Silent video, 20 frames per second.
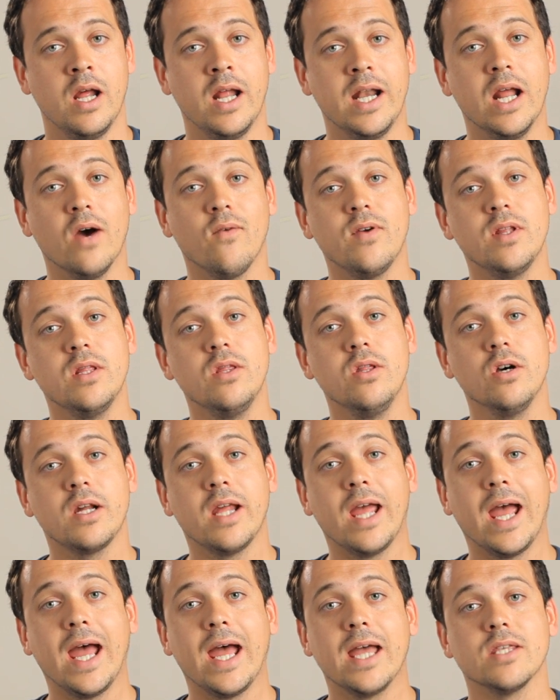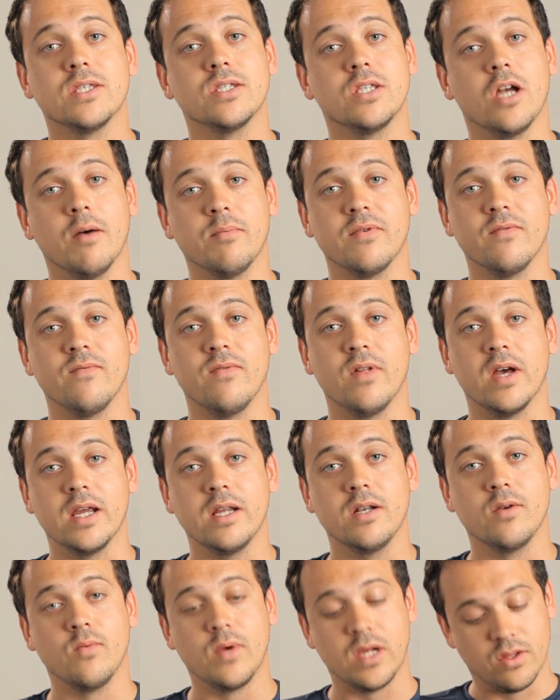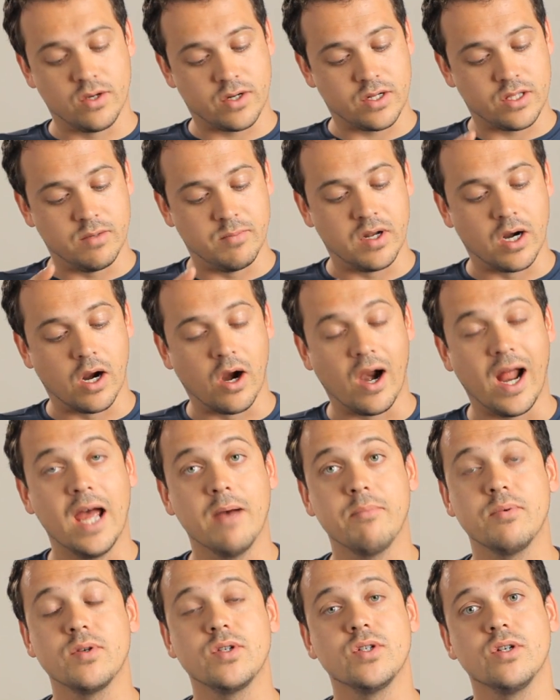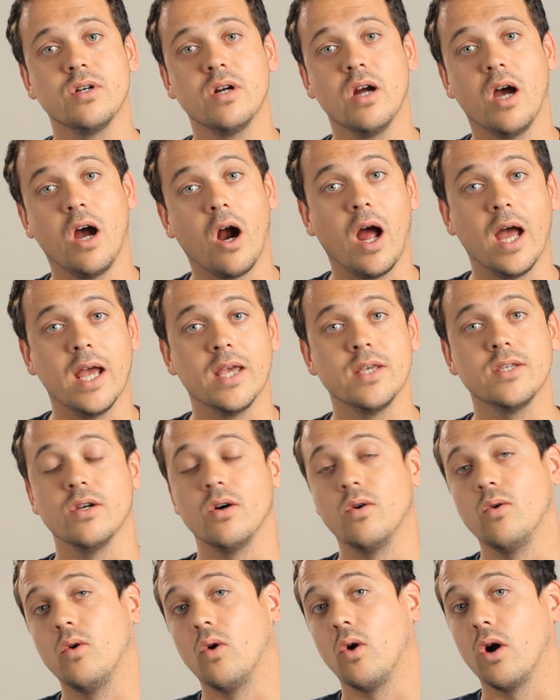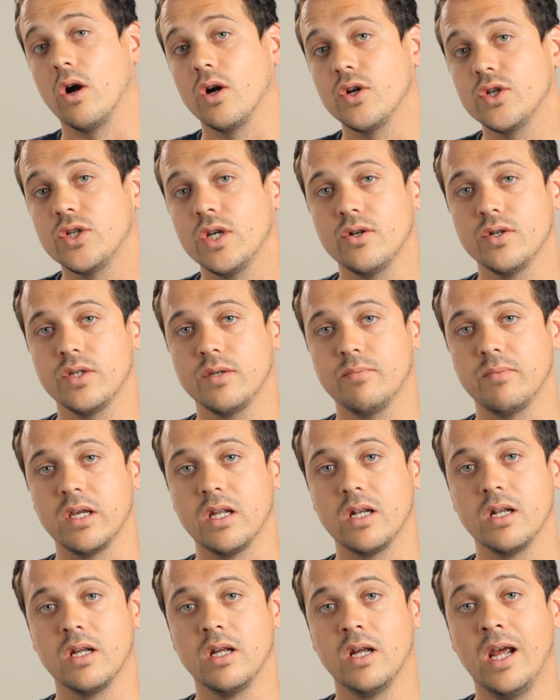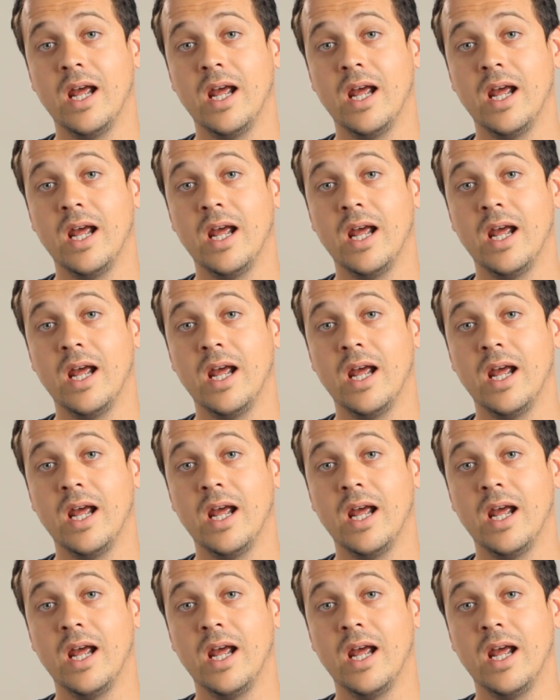Now, if we look at stops of light, we can look at them in our aperture, our ISO, or our shutter speed.